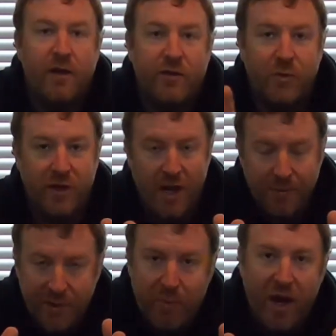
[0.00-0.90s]
So when it
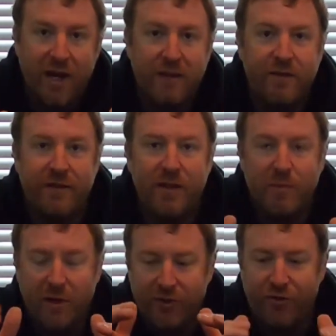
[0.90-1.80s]
comes to packing the
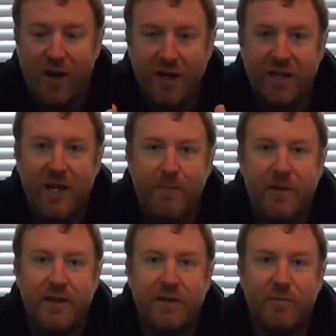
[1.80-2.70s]
Jeep, I try to keep
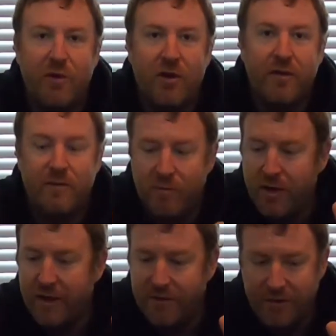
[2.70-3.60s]
things small,
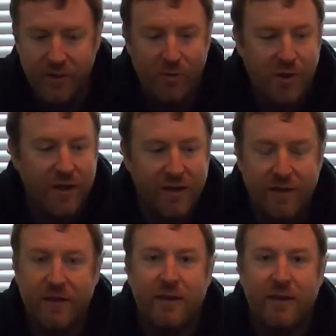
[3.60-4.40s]
but you know what?